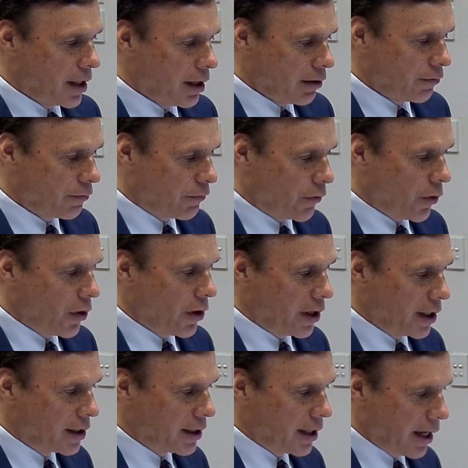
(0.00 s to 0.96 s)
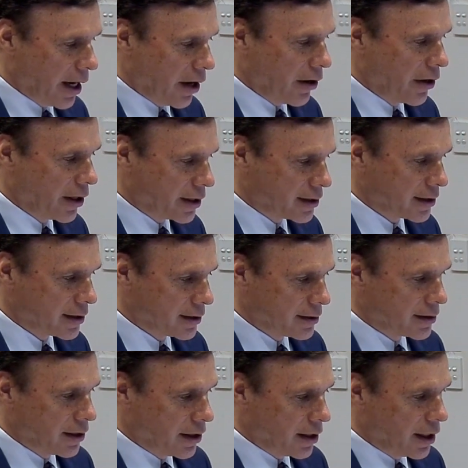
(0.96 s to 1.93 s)
Freud to Erickson
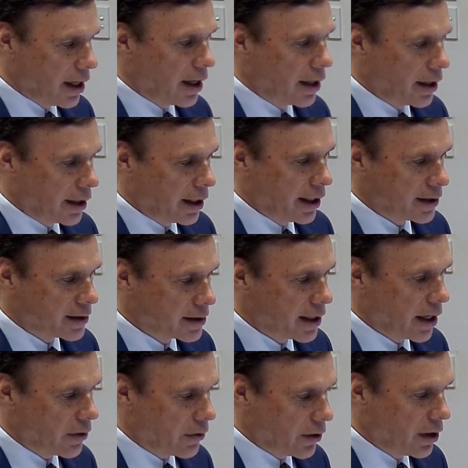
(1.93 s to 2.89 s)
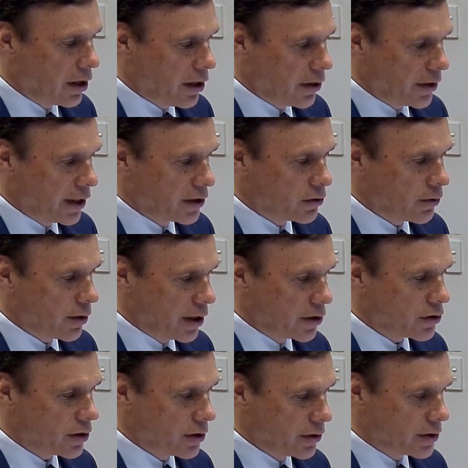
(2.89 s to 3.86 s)
to Jung, etc., all these
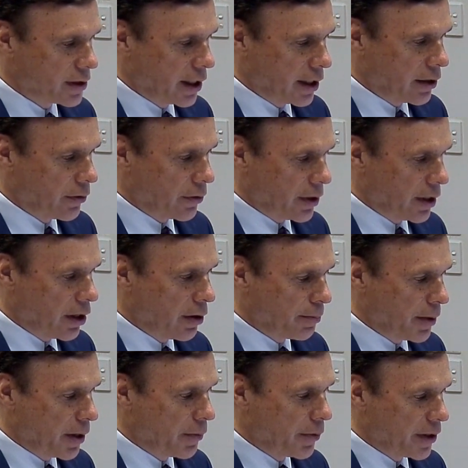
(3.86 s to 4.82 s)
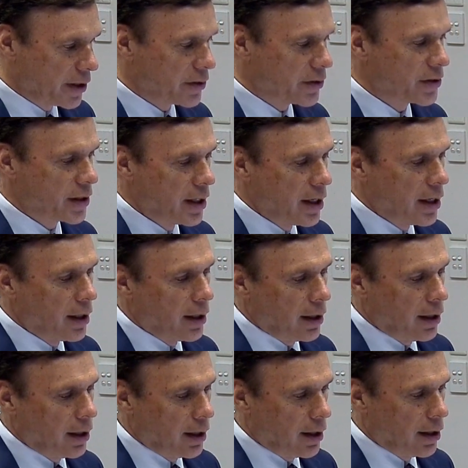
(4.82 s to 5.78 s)
traditional psychotherapy ones
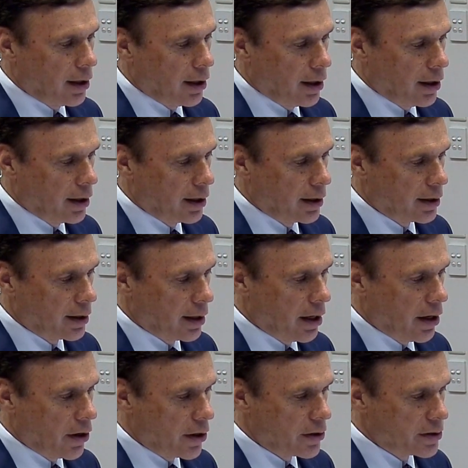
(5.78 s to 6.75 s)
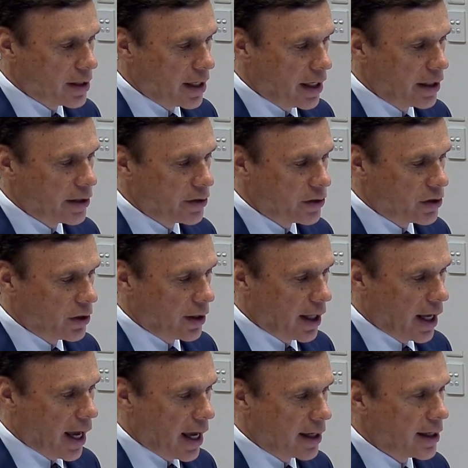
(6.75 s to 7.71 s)
are into
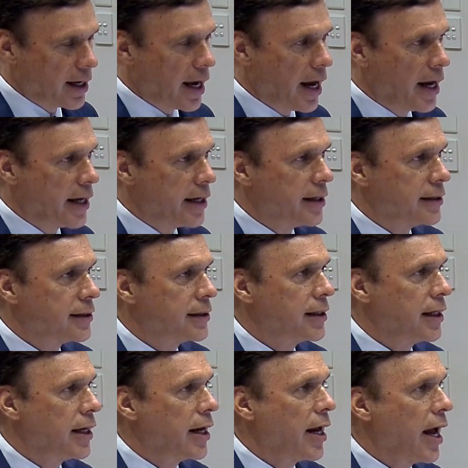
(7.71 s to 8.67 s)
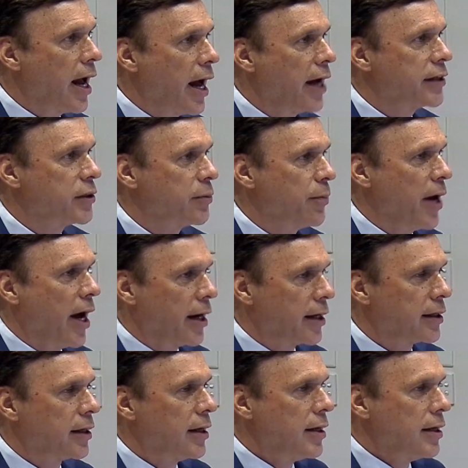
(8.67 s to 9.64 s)
that A to C
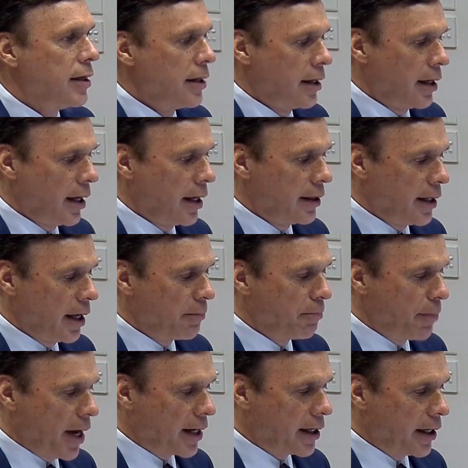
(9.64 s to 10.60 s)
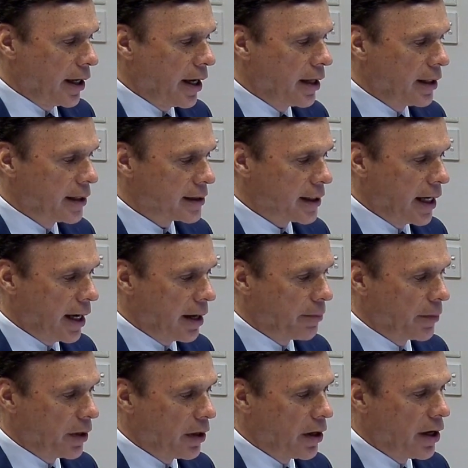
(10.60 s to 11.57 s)
aspect. And then Beck and Ellis came
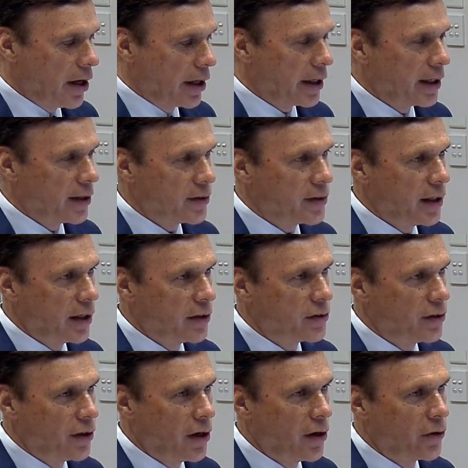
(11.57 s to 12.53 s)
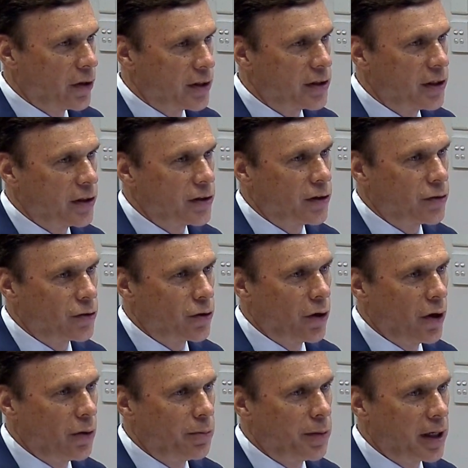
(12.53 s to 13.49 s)
along and says, no, this isn't
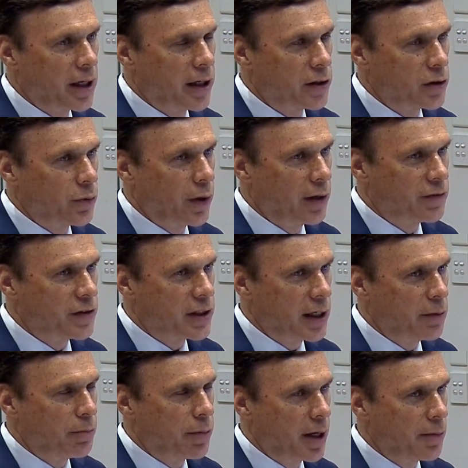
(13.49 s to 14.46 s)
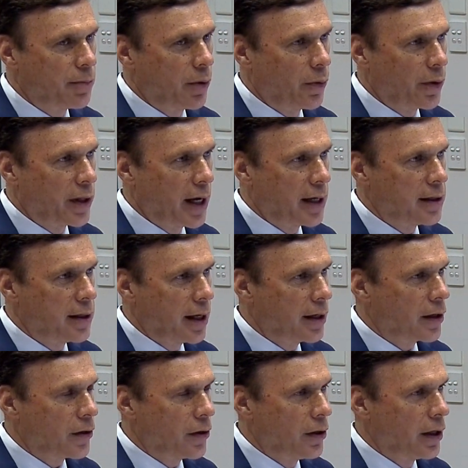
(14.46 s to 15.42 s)
true because we've seen people with
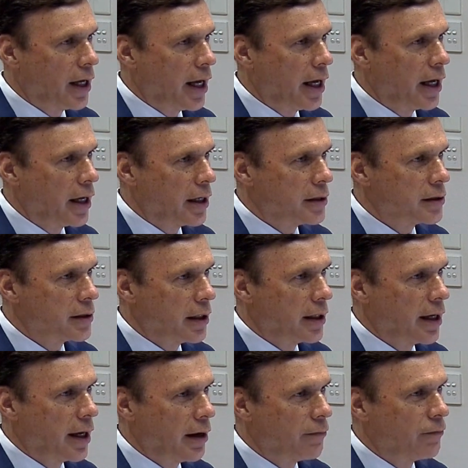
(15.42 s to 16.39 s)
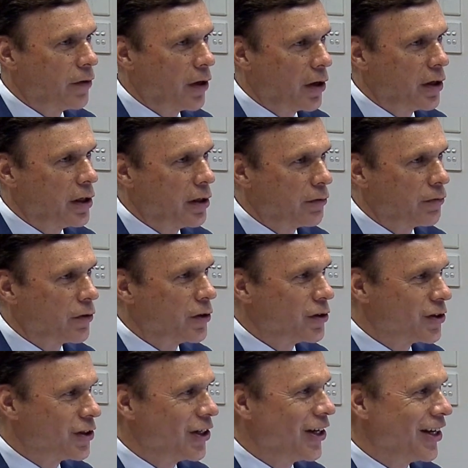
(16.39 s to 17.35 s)
identical A's that have very different
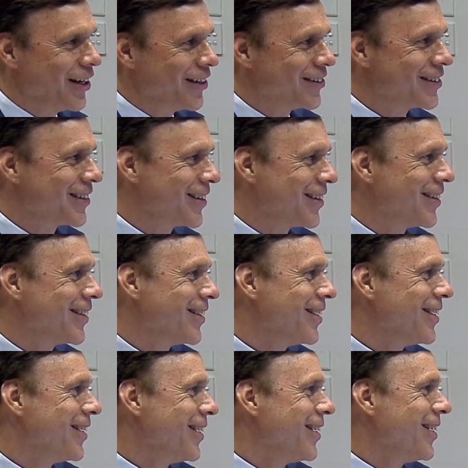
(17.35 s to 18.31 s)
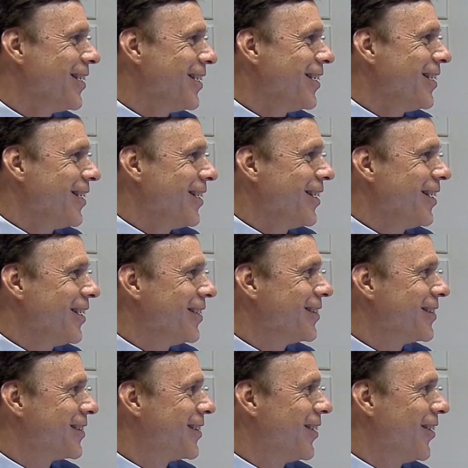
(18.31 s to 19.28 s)
C's.
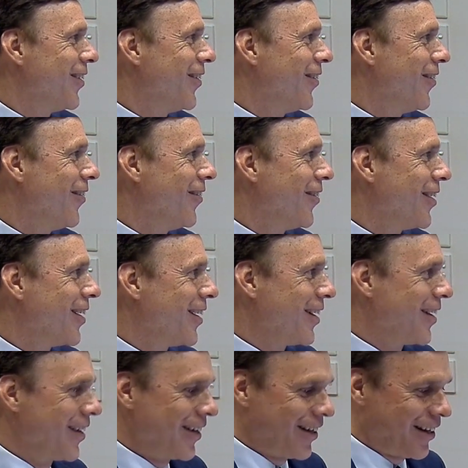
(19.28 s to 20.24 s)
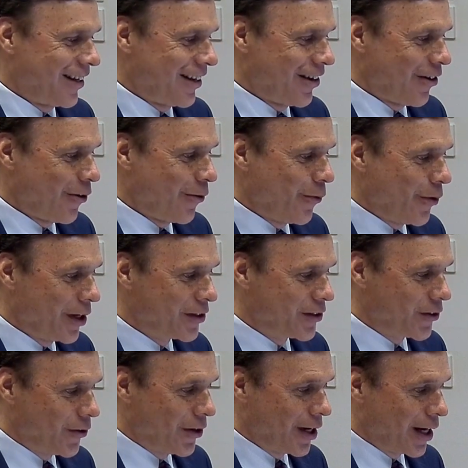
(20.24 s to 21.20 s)
And so what's
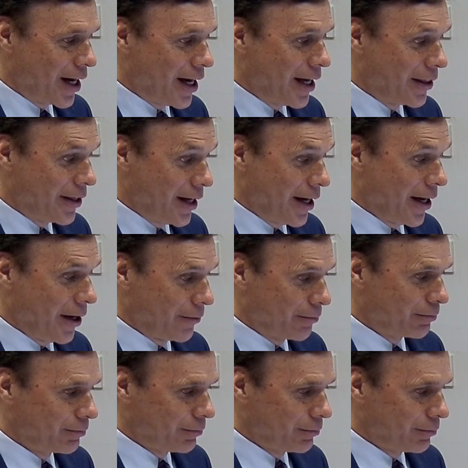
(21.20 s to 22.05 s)
going on there?